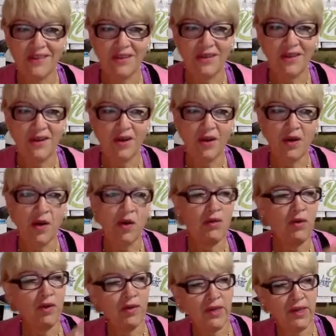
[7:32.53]
oh
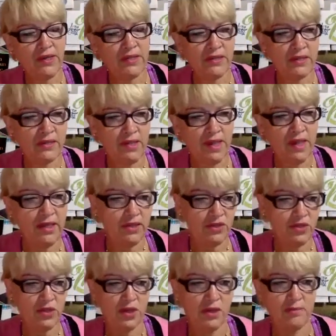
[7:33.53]
no, that's daddy's
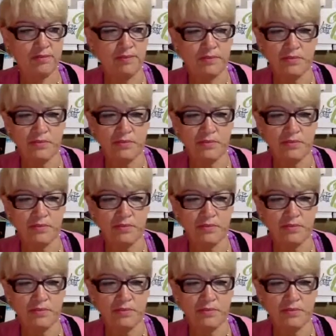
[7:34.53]
job.